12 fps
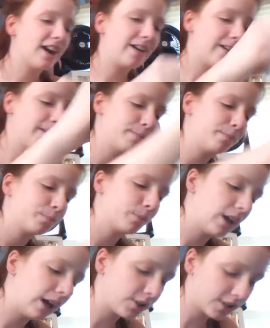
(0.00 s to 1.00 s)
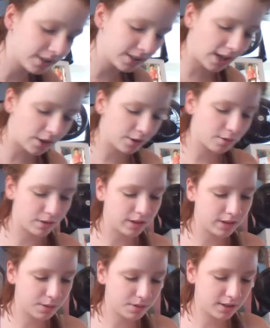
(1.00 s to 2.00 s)
I also got this other
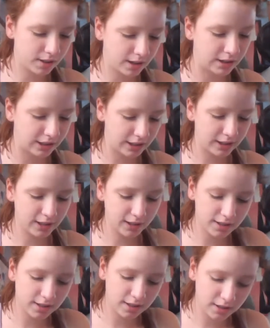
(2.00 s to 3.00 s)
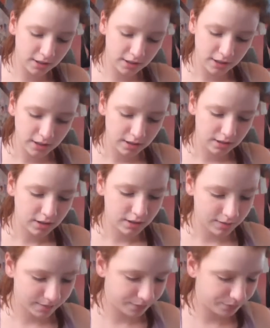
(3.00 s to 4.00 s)
one. This was on clearance,
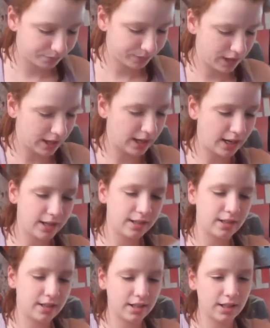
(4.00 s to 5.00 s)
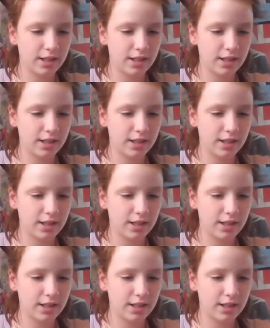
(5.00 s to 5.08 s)
and